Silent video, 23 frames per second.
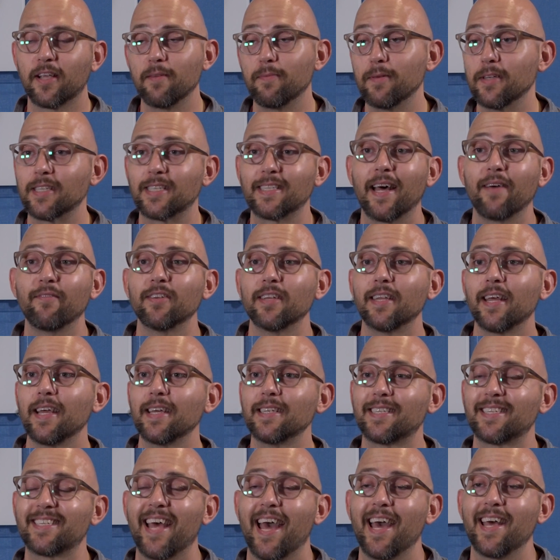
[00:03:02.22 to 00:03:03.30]
could be 7
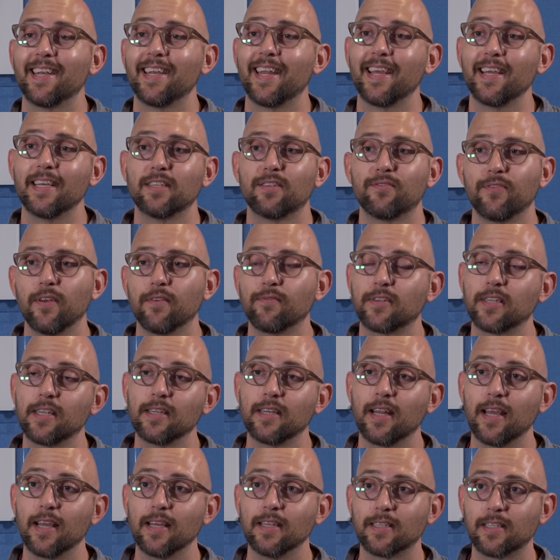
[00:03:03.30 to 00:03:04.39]
days, 10 days, 15
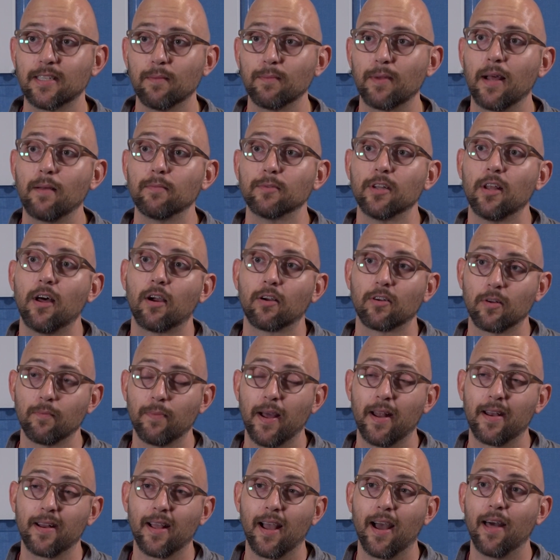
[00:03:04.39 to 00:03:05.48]
days, sometimes longer,
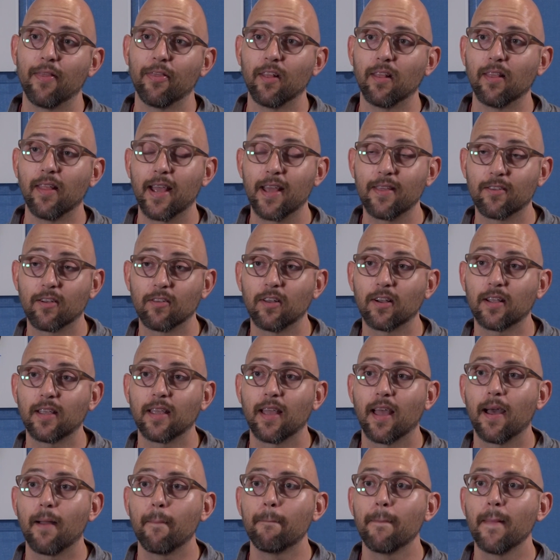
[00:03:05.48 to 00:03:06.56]
depending on the lane they're looking
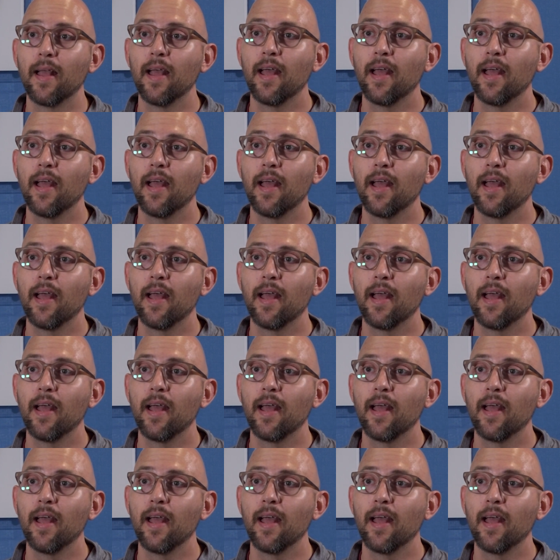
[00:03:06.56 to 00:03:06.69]
at.